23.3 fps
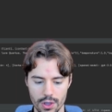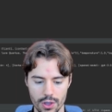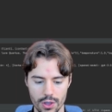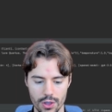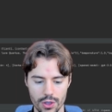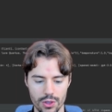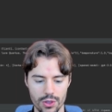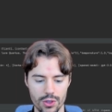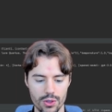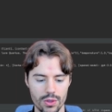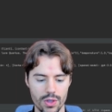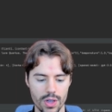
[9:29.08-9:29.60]

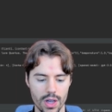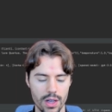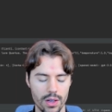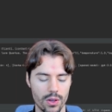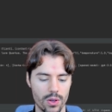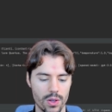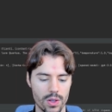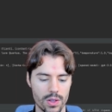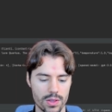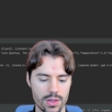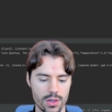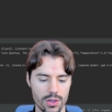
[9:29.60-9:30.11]
you can
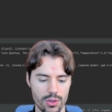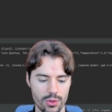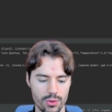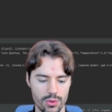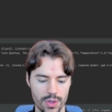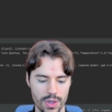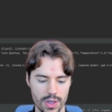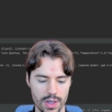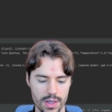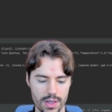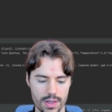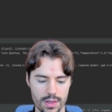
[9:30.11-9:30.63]
also do
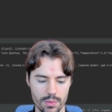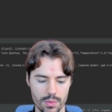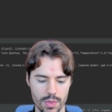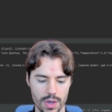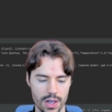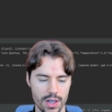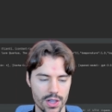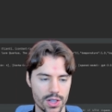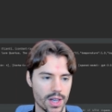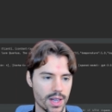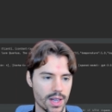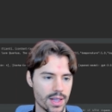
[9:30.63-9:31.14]
this by
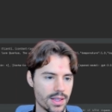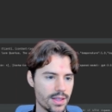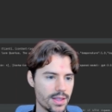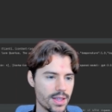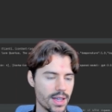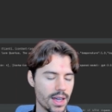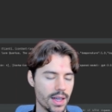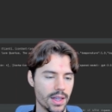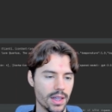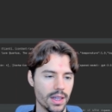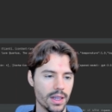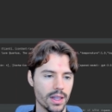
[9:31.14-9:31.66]
just
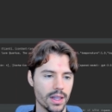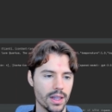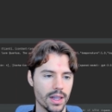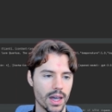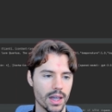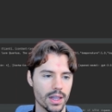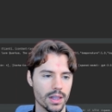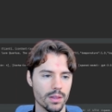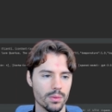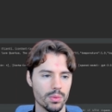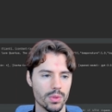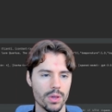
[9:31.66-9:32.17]
setting
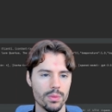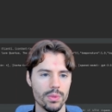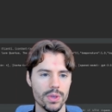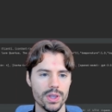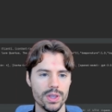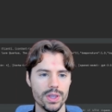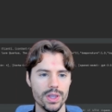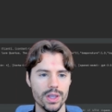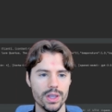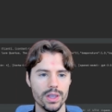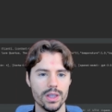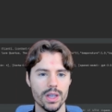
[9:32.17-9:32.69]
another
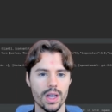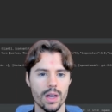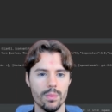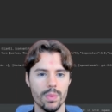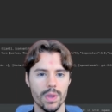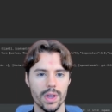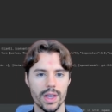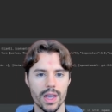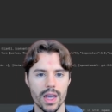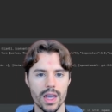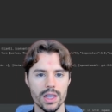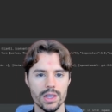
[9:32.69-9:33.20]
property in the
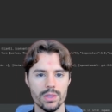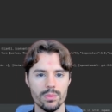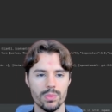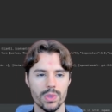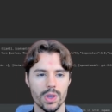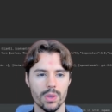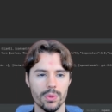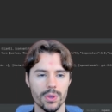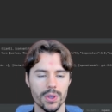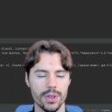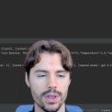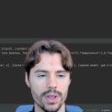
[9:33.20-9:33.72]
application
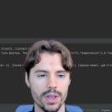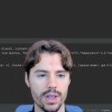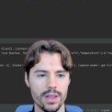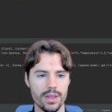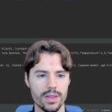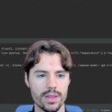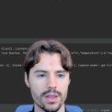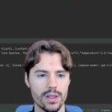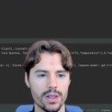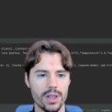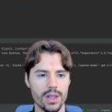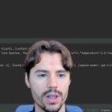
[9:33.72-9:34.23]
properties.
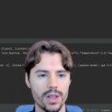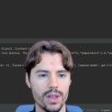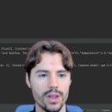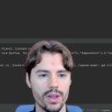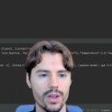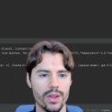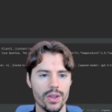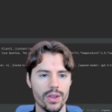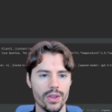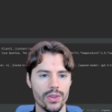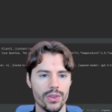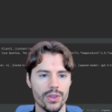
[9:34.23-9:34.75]

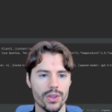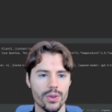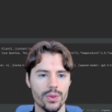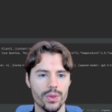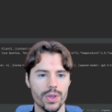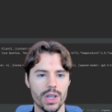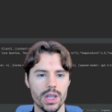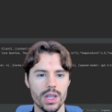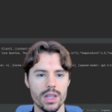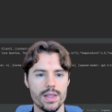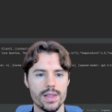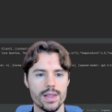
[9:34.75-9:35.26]
So in
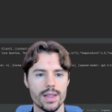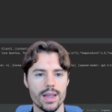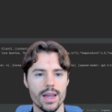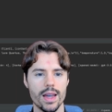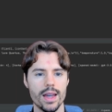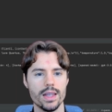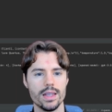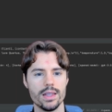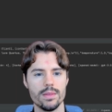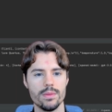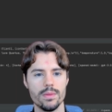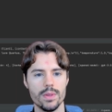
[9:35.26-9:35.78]
this
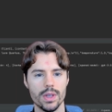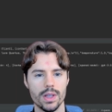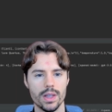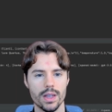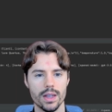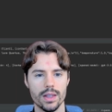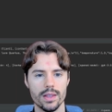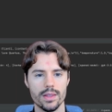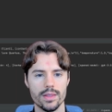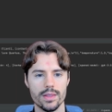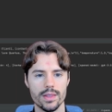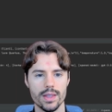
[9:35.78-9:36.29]
case, we
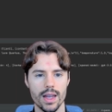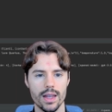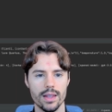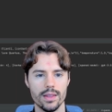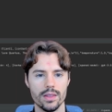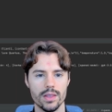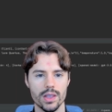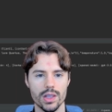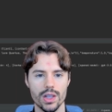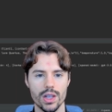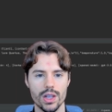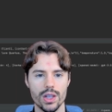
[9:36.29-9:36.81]
can set
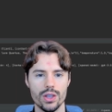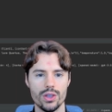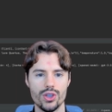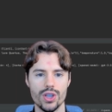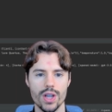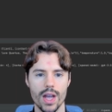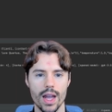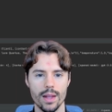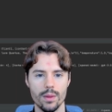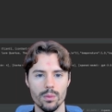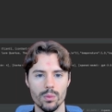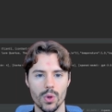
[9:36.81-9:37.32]
the
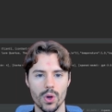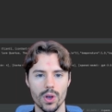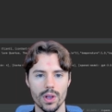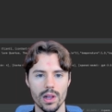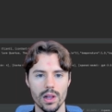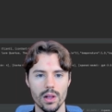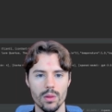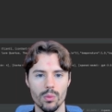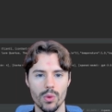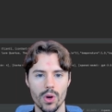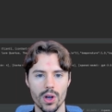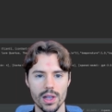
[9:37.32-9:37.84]
chat model
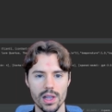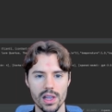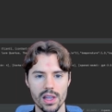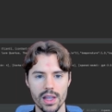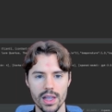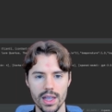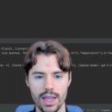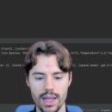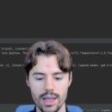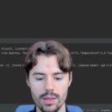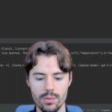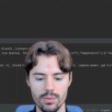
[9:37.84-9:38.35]
model
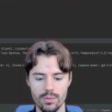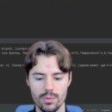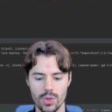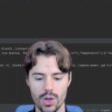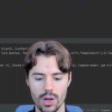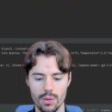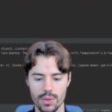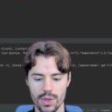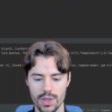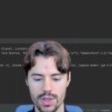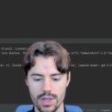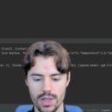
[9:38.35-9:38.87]
name
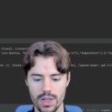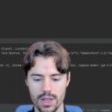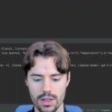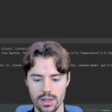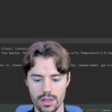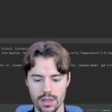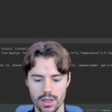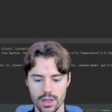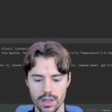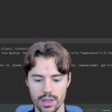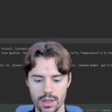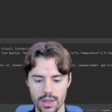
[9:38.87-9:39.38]
property,
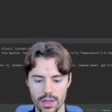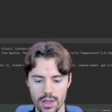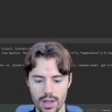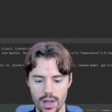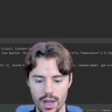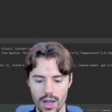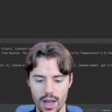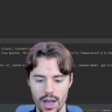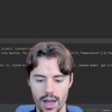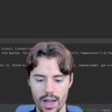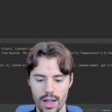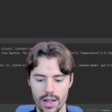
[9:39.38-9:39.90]

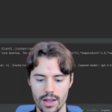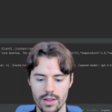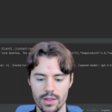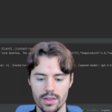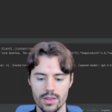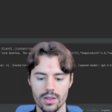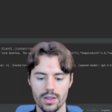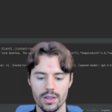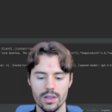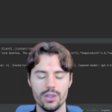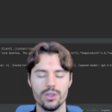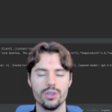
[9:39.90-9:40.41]
and
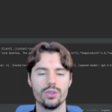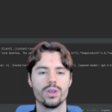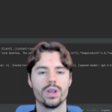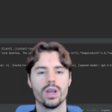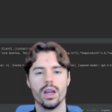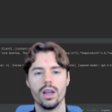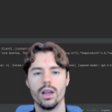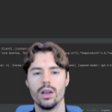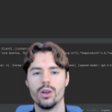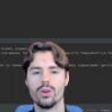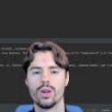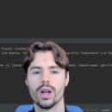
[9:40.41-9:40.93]
you
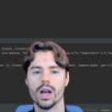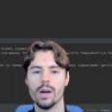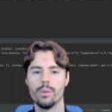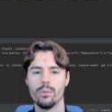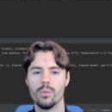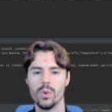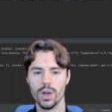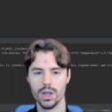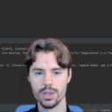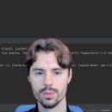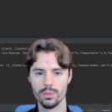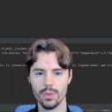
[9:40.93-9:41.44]
can look up
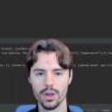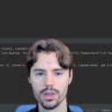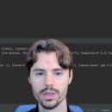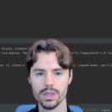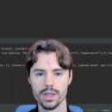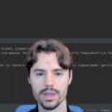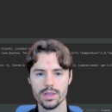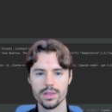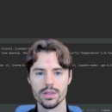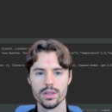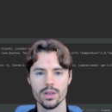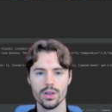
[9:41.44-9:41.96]
which
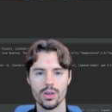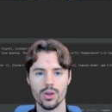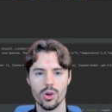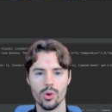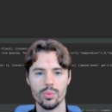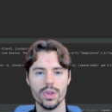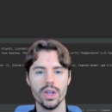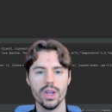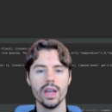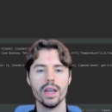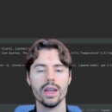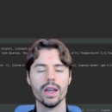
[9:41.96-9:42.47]
models
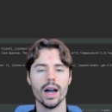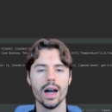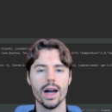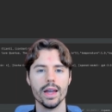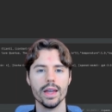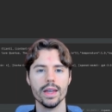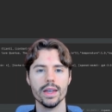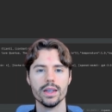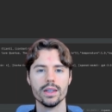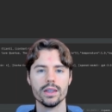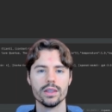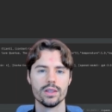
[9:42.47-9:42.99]

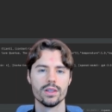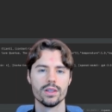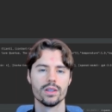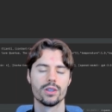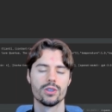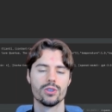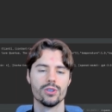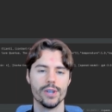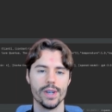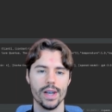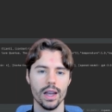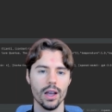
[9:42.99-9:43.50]
OpenAI
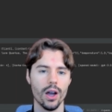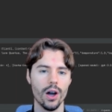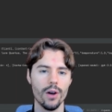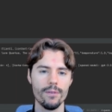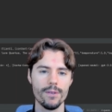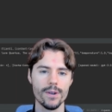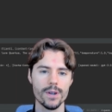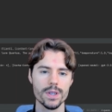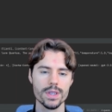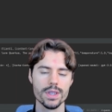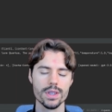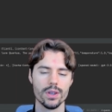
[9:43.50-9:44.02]
currently
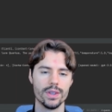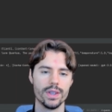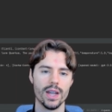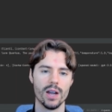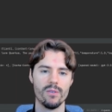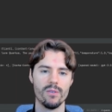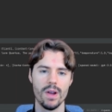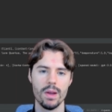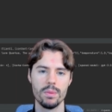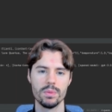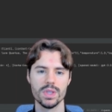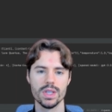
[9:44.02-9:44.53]
offers on their
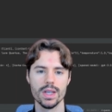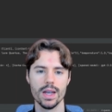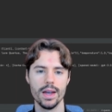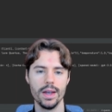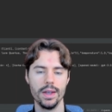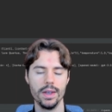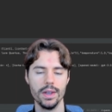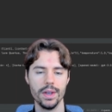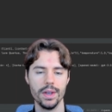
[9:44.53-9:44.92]
website.